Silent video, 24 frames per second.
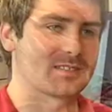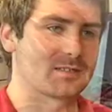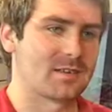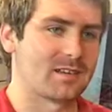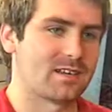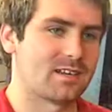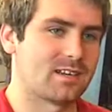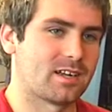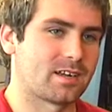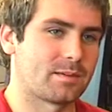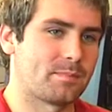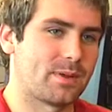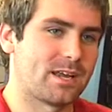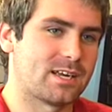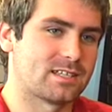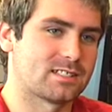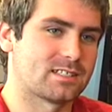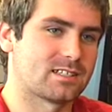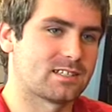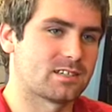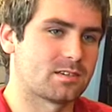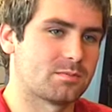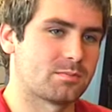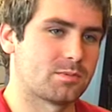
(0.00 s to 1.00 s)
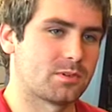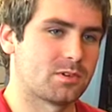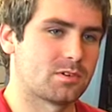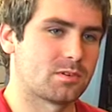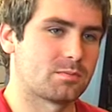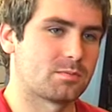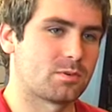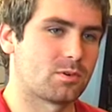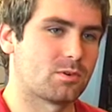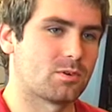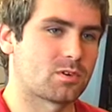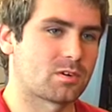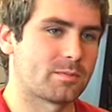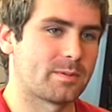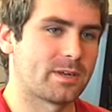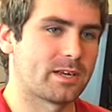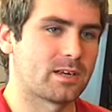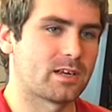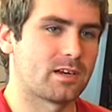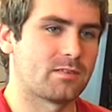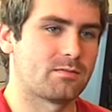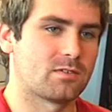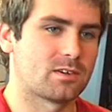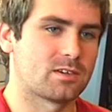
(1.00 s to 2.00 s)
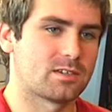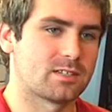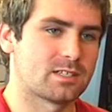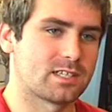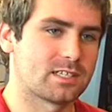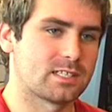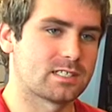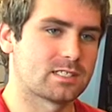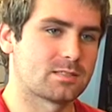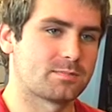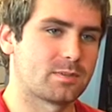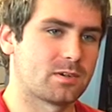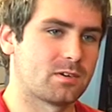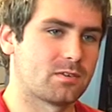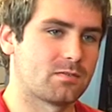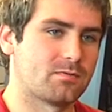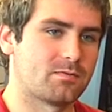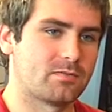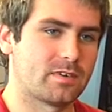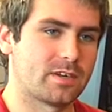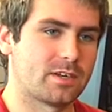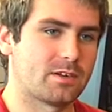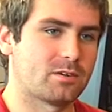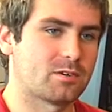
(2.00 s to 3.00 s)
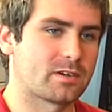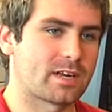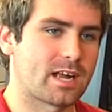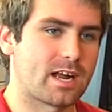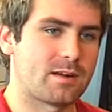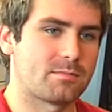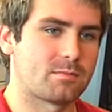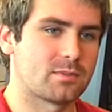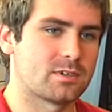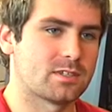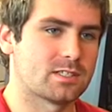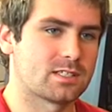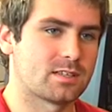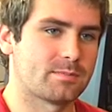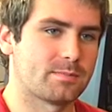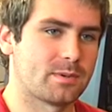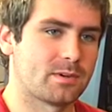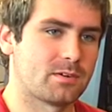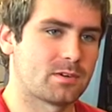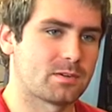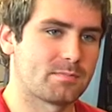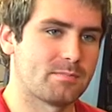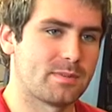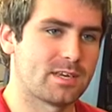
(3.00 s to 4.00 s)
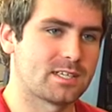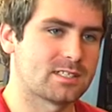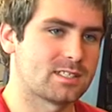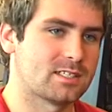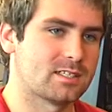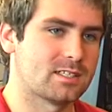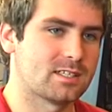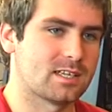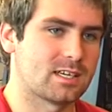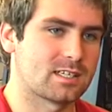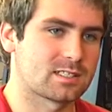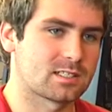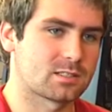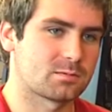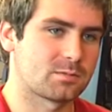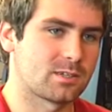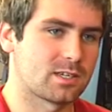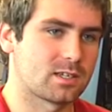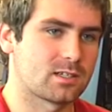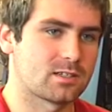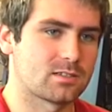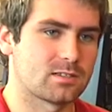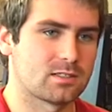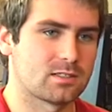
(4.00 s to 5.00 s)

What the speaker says: like basic computer programming. I've learned things about video cameras, about mixing desks when it